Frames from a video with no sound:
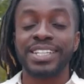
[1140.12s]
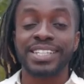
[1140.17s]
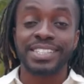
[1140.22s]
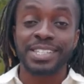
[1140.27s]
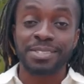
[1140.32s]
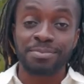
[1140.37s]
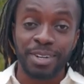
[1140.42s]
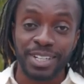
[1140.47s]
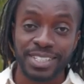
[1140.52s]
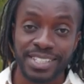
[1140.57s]
this
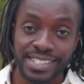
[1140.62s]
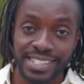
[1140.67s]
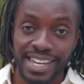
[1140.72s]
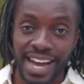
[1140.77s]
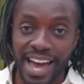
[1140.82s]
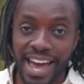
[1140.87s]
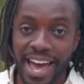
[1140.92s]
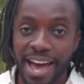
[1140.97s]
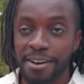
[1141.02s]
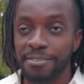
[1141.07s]
as much as
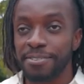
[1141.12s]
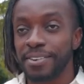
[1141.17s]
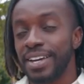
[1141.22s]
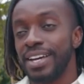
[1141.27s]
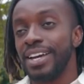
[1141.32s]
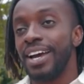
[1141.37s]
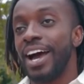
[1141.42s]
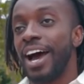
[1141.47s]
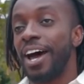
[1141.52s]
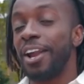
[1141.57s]
I have,
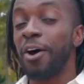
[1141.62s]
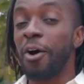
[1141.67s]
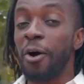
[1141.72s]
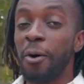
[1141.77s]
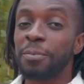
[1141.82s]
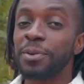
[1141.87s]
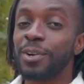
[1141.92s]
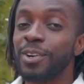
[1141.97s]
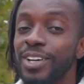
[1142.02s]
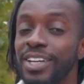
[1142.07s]
and I
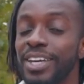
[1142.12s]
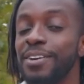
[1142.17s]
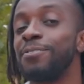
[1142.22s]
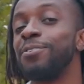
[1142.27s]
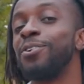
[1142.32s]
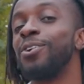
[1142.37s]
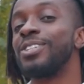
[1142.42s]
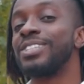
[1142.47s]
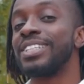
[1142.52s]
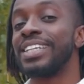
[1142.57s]
hope you're looking
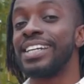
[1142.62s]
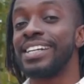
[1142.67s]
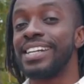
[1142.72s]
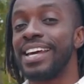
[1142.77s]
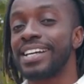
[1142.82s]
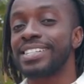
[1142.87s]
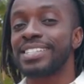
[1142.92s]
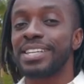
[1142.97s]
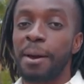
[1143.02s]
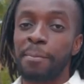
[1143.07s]
forward to the
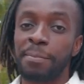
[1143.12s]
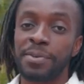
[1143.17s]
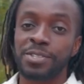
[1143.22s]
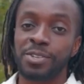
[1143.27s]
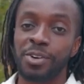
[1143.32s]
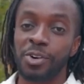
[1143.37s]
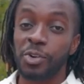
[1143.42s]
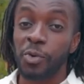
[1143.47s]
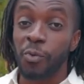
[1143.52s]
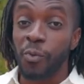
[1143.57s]
next
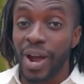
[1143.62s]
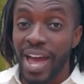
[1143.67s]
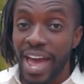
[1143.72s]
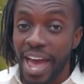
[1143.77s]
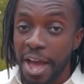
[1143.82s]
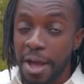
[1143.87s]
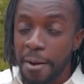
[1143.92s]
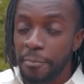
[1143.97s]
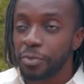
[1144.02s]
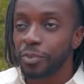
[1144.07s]
episode
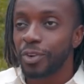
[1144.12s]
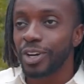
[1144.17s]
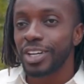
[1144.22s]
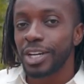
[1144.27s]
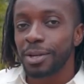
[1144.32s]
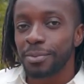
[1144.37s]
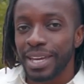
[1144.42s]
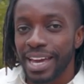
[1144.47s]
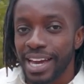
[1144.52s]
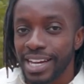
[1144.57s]
where we're
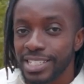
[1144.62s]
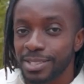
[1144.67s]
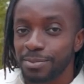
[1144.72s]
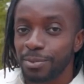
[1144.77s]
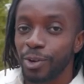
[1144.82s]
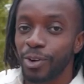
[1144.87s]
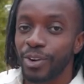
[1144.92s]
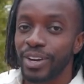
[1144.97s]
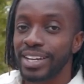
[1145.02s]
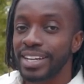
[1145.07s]
gonna be
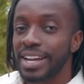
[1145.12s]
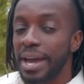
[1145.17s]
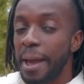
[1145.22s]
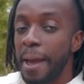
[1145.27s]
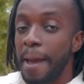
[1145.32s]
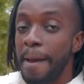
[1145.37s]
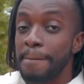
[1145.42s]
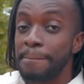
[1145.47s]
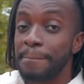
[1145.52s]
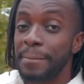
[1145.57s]
exploring
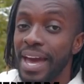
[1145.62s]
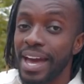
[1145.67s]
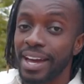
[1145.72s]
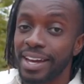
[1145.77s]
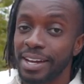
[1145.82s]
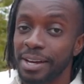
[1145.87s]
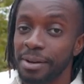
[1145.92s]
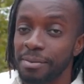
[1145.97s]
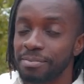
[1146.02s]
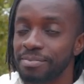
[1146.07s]

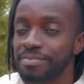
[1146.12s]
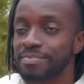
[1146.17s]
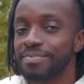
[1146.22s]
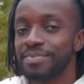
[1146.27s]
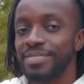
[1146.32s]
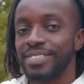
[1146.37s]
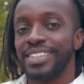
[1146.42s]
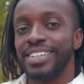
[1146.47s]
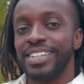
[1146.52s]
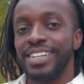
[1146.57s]

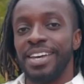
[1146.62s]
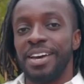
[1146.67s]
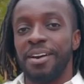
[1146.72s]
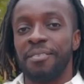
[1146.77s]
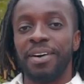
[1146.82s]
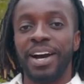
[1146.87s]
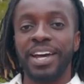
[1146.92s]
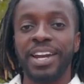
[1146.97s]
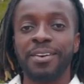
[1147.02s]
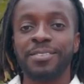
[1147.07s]

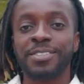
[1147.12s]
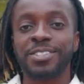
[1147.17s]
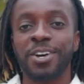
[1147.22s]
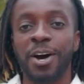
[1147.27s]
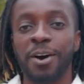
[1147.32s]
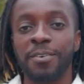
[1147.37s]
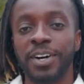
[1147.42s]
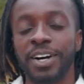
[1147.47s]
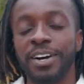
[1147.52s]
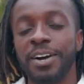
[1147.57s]
Peckham. My name's
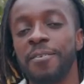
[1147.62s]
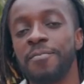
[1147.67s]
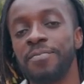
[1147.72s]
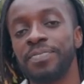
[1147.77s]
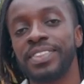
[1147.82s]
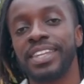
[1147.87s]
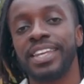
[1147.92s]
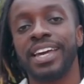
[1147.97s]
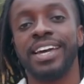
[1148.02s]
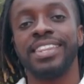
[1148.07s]
Toba,
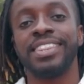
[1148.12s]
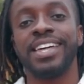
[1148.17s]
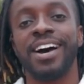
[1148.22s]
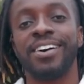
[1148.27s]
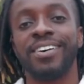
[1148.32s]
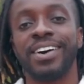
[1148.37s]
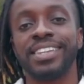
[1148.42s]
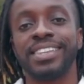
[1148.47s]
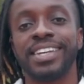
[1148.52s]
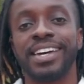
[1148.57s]
and that
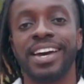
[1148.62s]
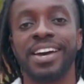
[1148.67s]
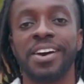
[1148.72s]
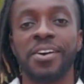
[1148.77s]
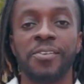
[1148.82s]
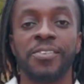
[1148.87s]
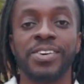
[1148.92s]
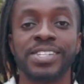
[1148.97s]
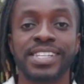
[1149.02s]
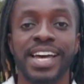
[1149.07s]
right there
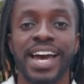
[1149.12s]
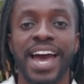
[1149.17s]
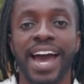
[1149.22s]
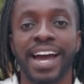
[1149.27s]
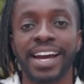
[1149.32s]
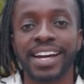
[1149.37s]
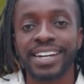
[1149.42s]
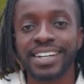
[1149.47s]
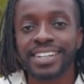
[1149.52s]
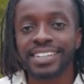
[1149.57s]
was The Hack.